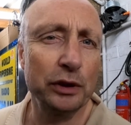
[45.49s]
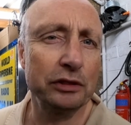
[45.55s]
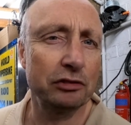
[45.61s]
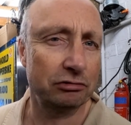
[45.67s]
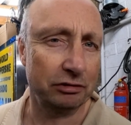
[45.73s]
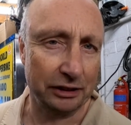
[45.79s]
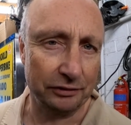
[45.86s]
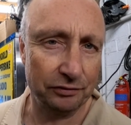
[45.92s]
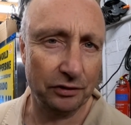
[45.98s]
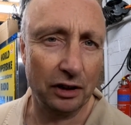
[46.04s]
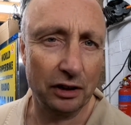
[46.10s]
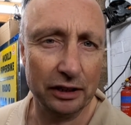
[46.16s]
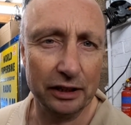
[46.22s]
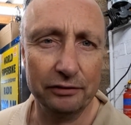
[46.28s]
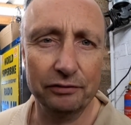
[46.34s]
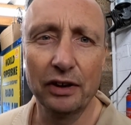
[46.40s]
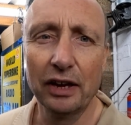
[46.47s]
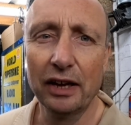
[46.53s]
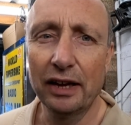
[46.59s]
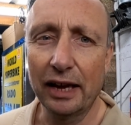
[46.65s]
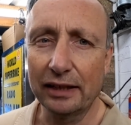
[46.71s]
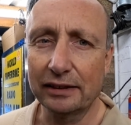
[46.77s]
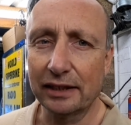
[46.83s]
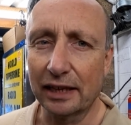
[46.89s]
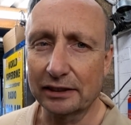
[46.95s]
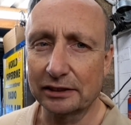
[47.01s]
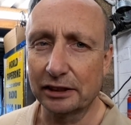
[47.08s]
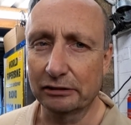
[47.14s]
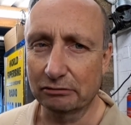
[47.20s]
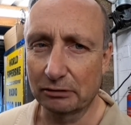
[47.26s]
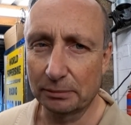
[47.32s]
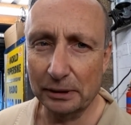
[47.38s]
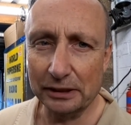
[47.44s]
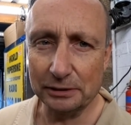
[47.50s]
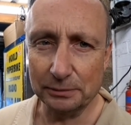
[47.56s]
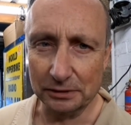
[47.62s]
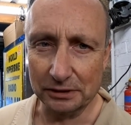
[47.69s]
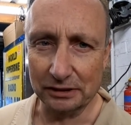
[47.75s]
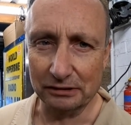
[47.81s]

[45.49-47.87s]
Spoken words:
135 head gasket replacement